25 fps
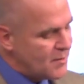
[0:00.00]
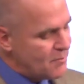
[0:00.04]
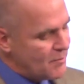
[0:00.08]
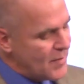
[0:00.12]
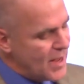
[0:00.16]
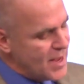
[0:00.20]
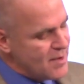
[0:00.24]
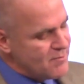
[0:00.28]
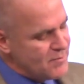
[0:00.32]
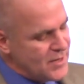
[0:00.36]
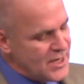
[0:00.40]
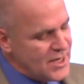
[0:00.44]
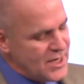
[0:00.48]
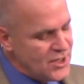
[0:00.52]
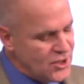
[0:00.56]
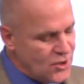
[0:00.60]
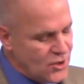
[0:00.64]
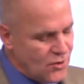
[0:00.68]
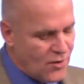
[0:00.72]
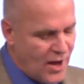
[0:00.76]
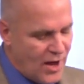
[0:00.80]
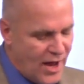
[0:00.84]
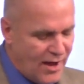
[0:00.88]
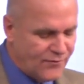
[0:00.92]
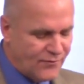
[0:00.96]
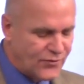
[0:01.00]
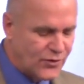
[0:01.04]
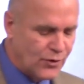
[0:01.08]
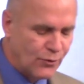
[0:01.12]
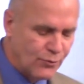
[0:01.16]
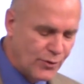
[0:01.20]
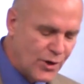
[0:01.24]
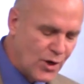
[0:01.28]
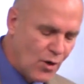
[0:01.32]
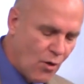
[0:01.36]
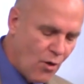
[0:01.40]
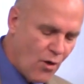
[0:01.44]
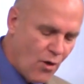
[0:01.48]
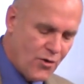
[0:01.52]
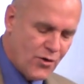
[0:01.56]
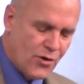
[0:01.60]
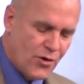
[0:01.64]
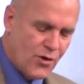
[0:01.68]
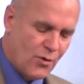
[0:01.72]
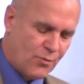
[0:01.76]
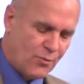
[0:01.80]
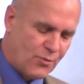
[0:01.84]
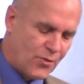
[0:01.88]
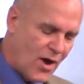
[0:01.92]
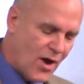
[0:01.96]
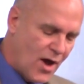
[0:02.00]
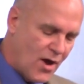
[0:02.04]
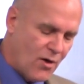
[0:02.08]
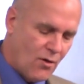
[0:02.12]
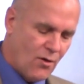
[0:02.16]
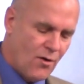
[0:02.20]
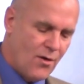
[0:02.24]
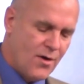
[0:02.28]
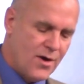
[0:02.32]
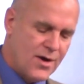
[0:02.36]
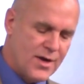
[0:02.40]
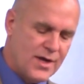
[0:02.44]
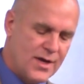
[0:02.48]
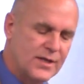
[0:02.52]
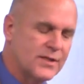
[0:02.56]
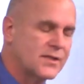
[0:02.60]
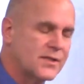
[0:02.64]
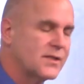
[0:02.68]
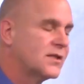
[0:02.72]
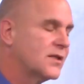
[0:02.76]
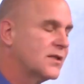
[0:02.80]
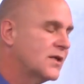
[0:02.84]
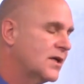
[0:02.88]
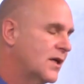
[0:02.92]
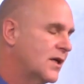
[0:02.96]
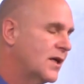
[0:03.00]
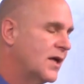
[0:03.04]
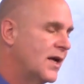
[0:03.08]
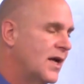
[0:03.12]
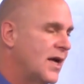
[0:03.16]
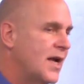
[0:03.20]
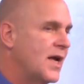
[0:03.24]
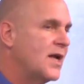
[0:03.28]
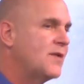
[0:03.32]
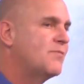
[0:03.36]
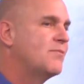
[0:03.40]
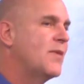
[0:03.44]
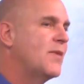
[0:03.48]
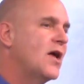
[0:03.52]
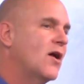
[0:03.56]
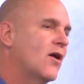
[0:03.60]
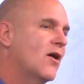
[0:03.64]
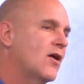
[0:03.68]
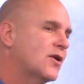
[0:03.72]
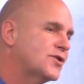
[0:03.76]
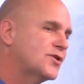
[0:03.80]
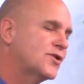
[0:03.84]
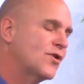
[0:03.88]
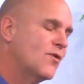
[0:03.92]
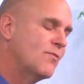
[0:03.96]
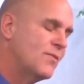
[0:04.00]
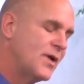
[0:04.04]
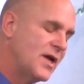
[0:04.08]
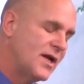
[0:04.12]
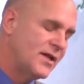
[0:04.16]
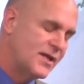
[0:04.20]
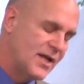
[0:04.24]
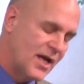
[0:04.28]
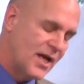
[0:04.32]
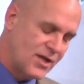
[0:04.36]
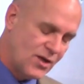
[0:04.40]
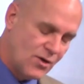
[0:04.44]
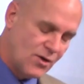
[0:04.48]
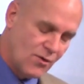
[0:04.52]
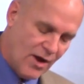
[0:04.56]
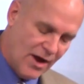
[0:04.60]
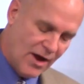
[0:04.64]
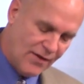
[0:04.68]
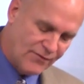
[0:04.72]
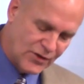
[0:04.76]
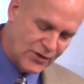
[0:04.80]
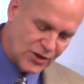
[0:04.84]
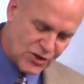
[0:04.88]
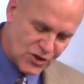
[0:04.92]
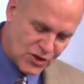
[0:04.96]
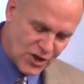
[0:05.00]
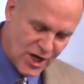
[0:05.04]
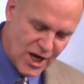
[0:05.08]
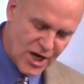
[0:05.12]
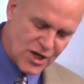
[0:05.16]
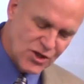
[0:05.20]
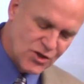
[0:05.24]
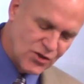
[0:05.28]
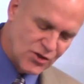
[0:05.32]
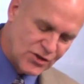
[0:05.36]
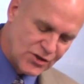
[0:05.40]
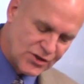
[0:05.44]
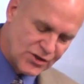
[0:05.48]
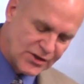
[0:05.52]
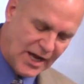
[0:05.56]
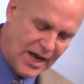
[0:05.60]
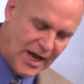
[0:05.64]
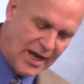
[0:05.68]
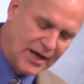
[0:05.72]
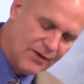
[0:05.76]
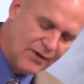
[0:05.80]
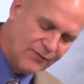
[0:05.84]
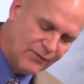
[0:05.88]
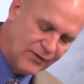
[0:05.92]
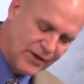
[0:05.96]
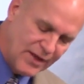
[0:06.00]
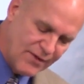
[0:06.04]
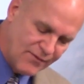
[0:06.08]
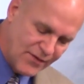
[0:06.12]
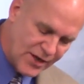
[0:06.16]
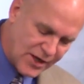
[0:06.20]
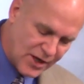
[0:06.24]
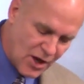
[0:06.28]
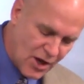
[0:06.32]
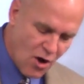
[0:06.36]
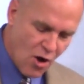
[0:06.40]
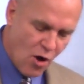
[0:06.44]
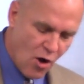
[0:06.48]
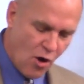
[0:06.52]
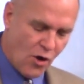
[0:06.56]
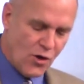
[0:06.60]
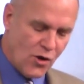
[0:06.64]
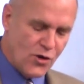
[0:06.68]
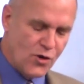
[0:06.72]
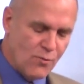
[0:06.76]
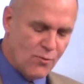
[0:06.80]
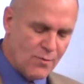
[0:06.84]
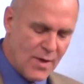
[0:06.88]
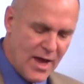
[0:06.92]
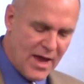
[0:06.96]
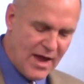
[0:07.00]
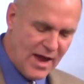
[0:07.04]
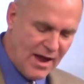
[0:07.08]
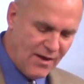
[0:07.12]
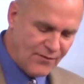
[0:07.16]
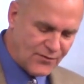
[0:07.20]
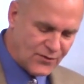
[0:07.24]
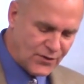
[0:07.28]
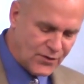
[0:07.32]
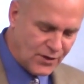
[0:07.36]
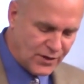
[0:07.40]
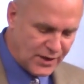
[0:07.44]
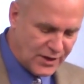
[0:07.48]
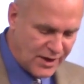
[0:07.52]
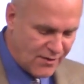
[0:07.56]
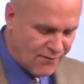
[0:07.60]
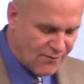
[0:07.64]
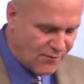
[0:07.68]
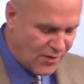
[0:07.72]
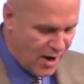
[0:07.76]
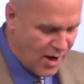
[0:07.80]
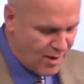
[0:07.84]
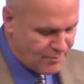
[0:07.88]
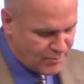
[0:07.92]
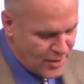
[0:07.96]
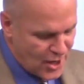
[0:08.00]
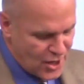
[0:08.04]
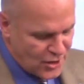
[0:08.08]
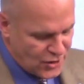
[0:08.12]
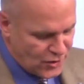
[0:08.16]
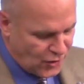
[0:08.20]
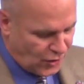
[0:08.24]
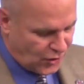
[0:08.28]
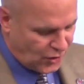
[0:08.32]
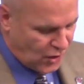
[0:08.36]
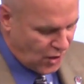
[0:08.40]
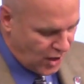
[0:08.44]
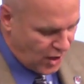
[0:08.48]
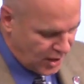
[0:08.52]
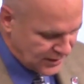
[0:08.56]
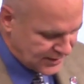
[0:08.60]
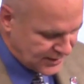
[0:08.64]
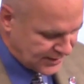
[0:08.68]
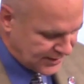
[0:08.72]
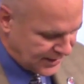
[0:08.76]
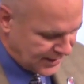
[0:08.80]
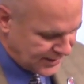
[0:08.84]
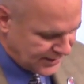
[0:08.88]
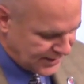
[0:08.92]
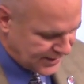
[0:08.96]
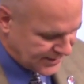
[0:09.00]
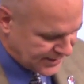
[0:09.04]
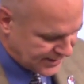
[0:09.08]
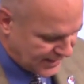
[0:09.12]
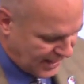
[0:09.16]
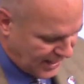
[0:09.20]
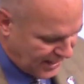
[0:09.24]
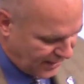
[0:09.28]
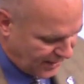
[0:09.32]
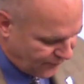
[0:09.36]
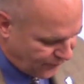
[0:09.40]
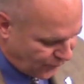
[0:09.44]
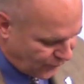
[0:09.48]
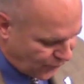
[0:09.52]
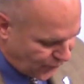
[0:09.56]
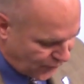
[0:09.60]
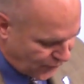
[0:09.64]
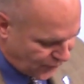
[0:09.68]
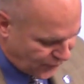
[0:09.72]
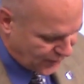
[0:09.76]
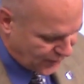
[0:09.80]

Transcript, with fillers: it may mean you have to reorder your priorities. It may also mean that you have to change your style of living, or you may have to give up your constant desire for the